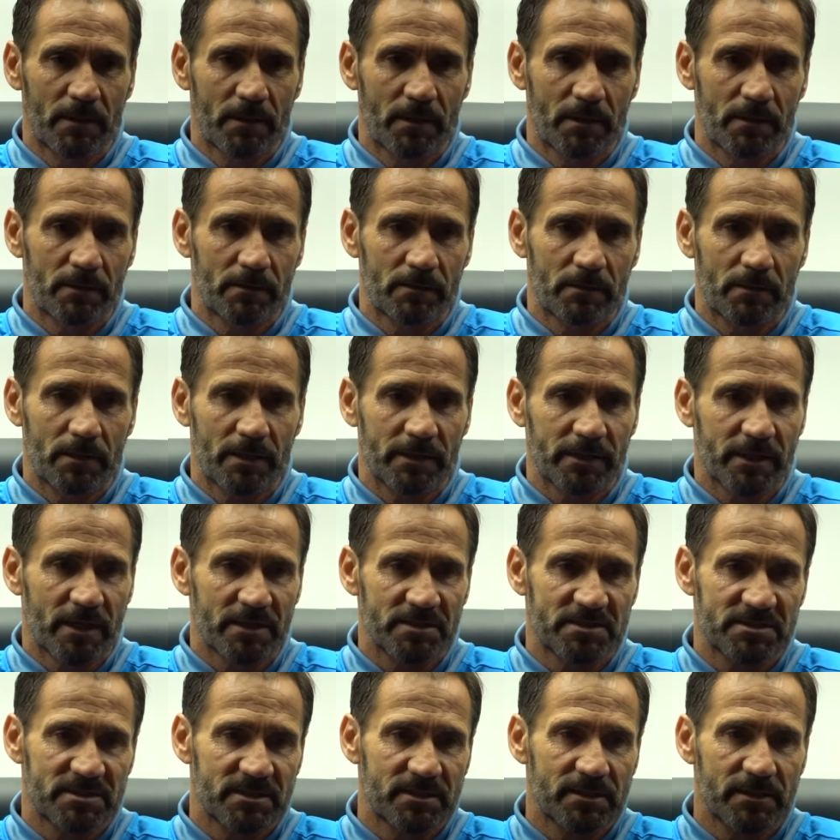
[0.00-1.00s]
Like
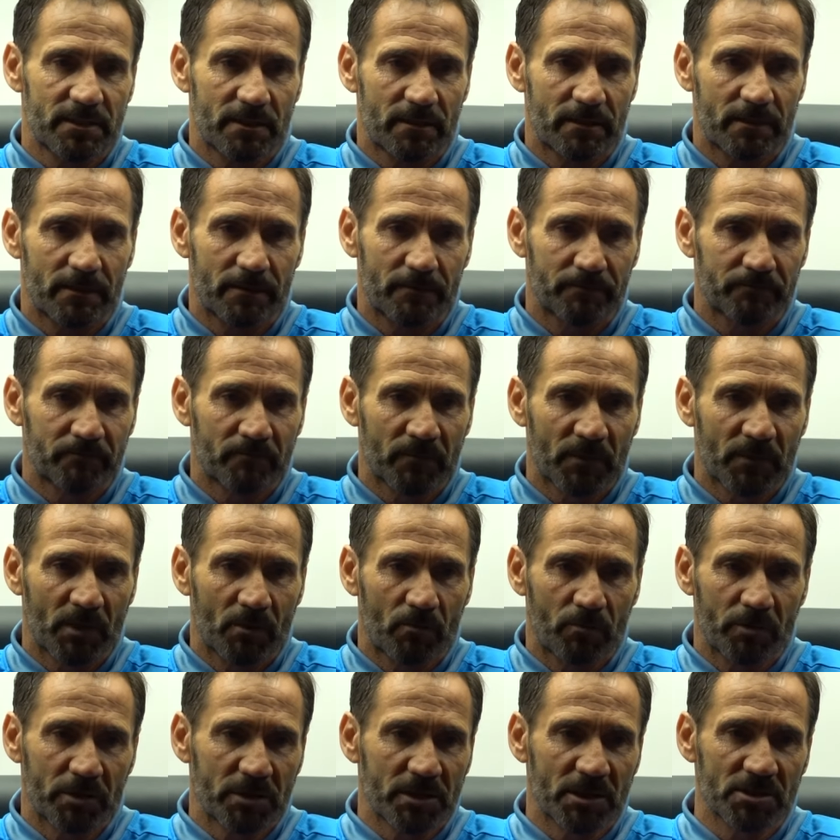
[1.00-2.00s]
I say,
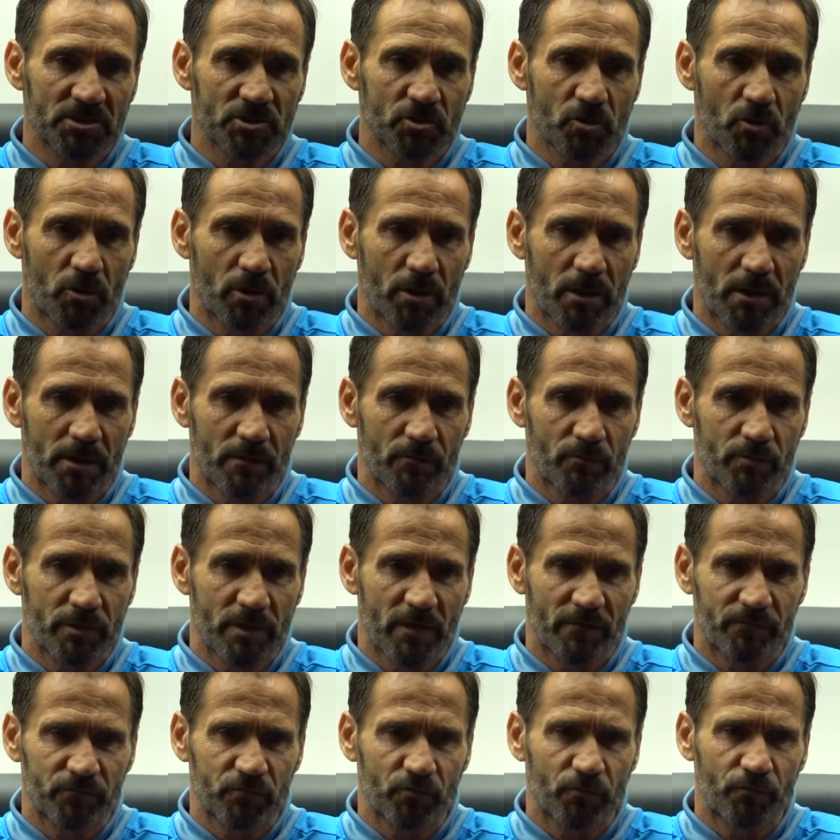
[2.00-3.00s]
we can score. We
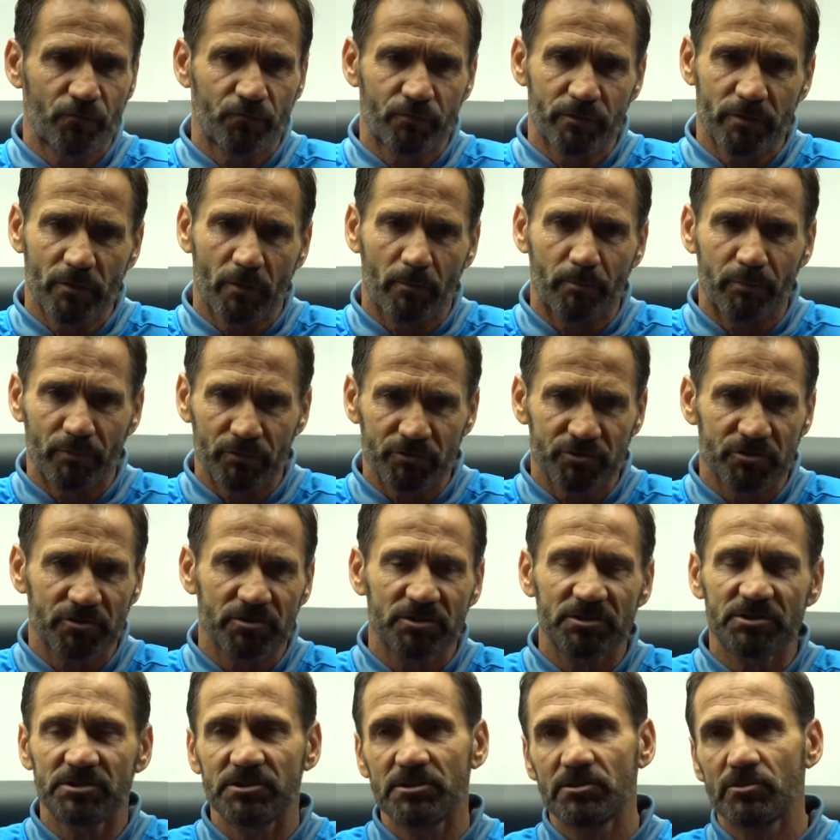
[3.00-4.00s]
have 2-3
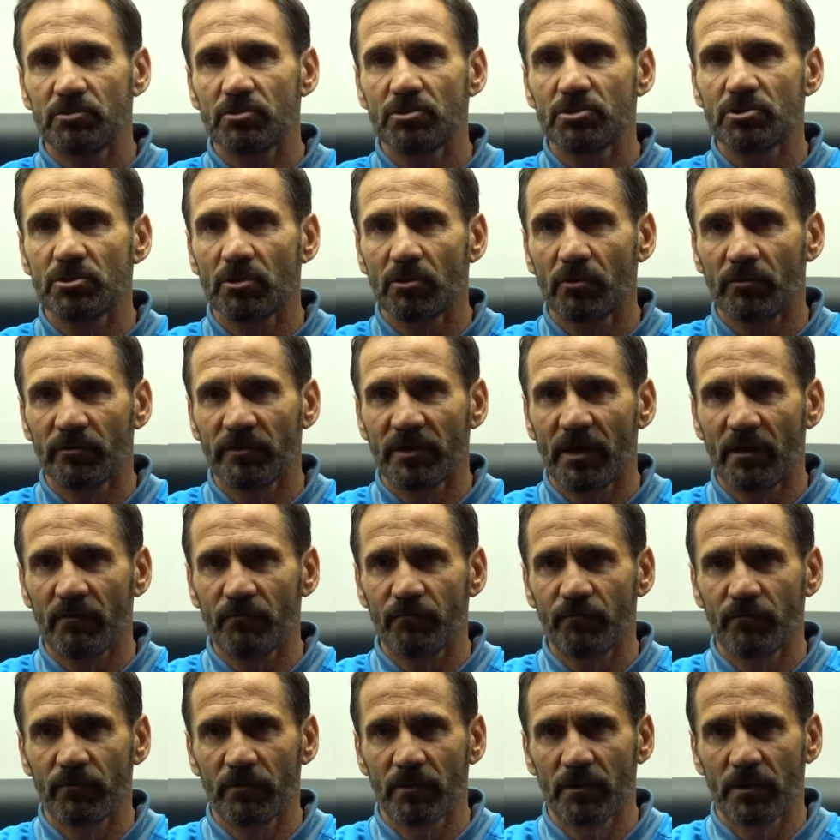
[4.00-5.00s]
opportunities in the second
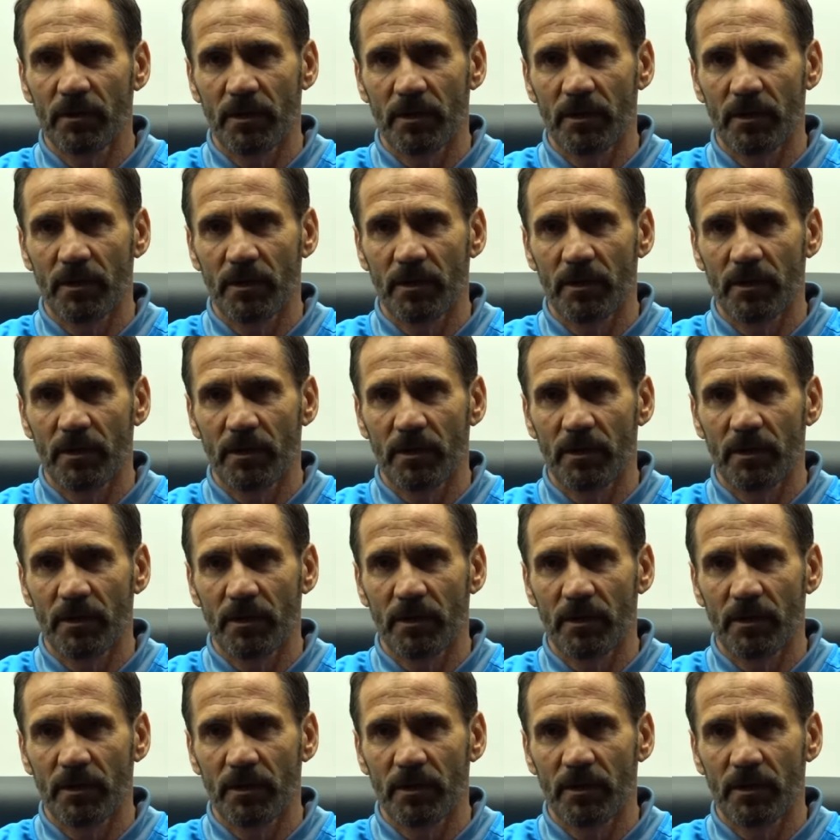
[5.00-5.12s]
half.